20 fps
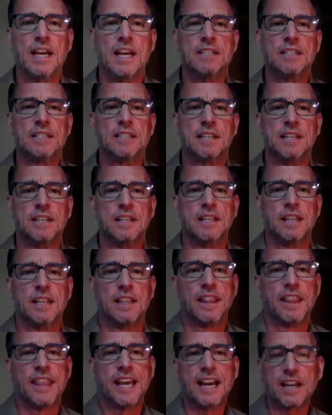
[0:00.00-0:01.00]
And
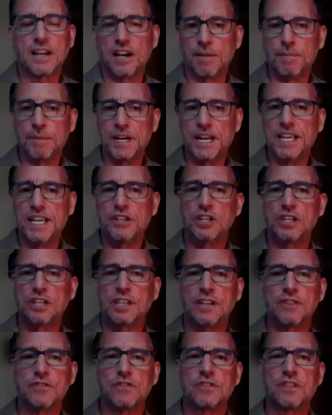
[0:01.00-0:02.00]
that combination
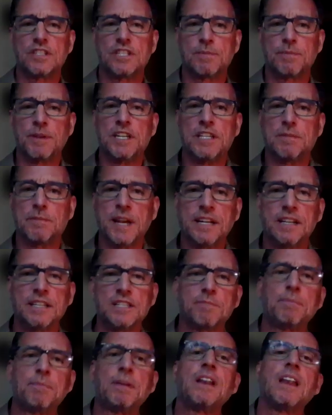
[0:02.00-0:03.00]
gives the space
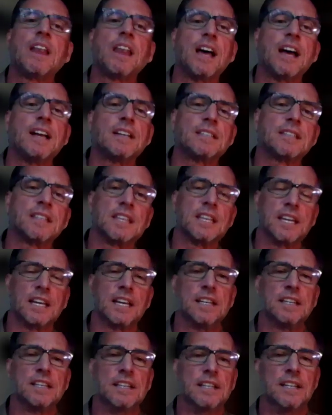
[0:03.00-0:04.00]
maintenance plus
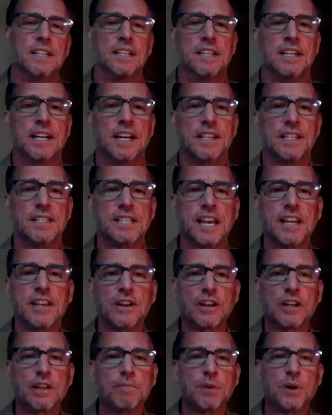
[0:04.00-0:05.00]
then the
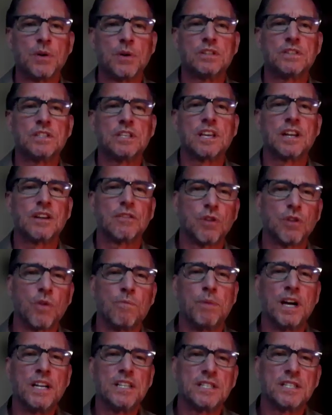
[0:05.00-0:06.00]
cellular component to get a
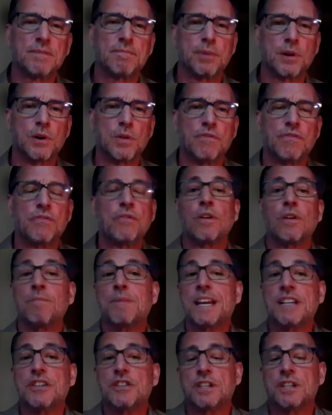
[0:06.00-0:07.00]
robust bone
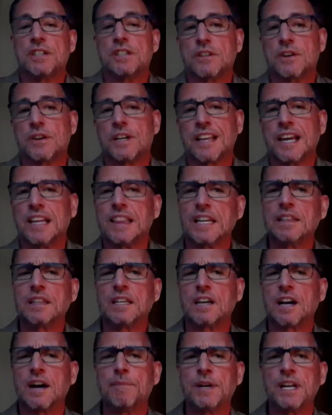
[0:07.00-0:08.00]
formation. So I think the
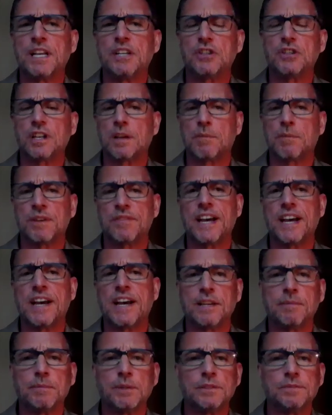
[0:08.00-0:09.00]
combination can be
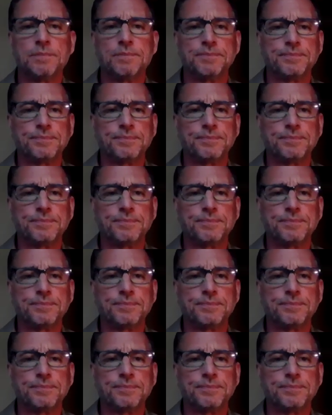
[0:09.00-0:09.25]
valuable.